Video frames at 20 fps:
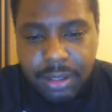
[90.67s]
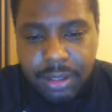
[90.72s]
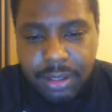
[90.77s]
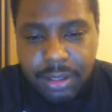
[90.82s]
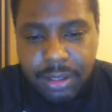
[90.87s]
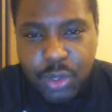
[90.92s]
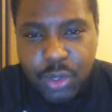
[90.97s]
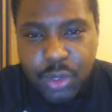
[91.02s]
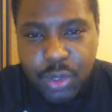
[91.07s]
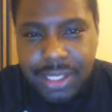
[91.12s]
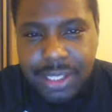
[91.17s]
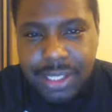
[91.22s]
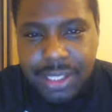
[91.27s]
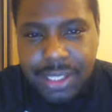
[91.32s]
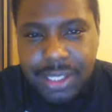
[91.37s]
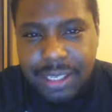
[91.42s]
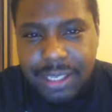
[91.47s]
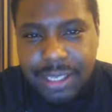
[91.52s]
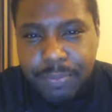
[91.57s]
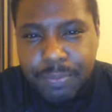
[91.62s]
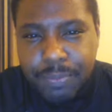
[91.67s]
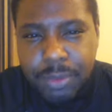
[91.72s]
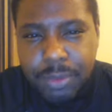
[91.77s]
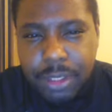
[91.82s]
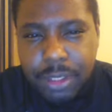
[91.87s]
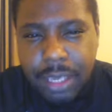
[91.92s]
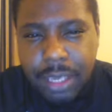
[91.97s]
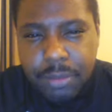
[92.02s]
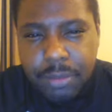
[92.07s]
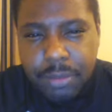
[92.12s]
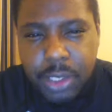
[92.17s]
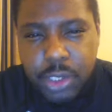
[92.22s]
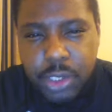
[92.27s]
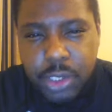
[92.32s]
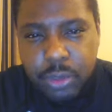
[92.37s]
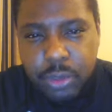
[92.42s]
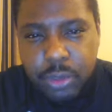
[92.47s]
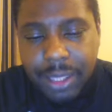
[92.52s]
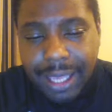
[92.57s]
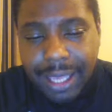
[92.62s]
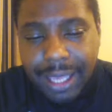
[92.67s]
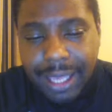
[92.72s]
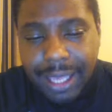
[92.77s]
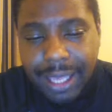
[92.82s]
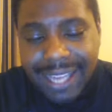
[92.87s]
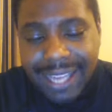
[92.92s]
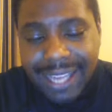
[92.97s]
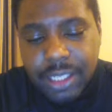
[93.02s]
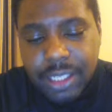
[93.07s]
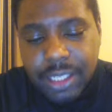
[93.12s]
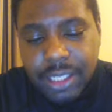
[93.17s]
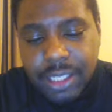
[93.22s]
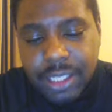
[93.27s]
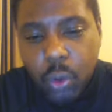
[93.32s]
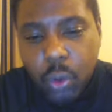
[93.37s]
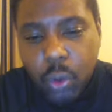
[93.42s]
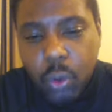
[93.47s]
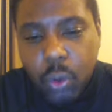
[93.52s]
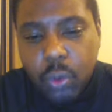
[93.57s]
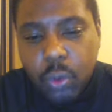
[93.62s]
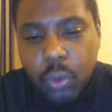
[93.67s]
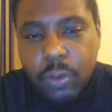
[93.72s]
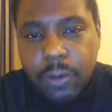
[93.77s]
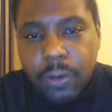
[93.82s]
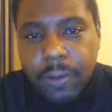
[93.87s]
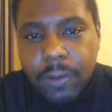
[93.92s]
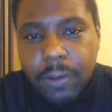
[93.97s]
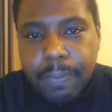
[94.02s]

You can see Kevin Mitchell has got all